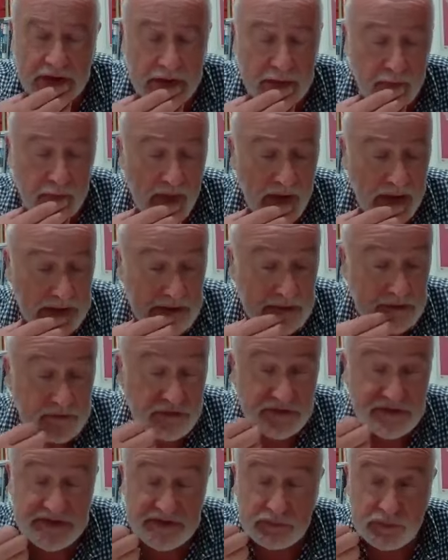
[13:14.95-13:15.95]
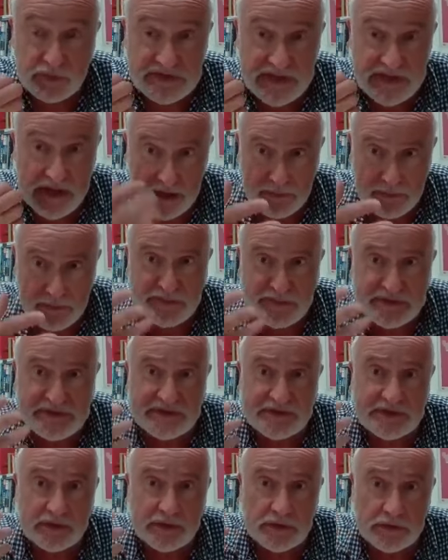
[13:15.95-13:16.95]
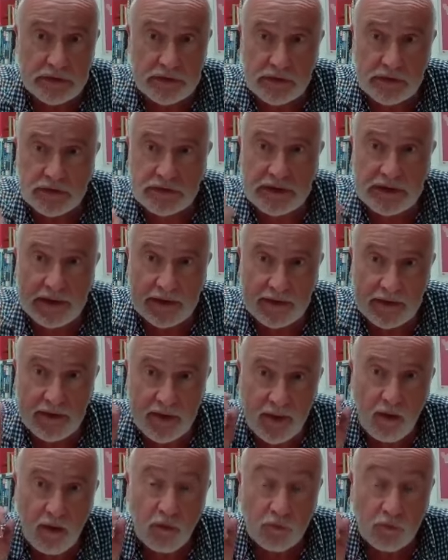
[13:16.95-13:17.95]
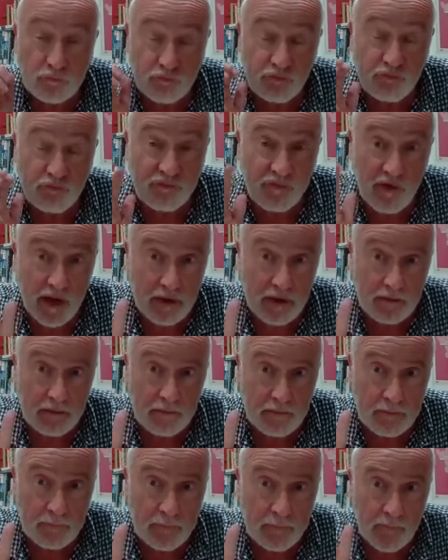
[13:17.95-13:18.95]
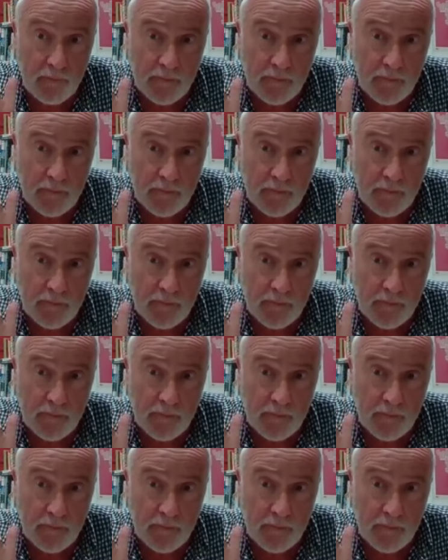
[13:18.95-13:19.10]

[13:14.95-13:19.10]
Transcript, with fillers: And my interest was absolutely on fire.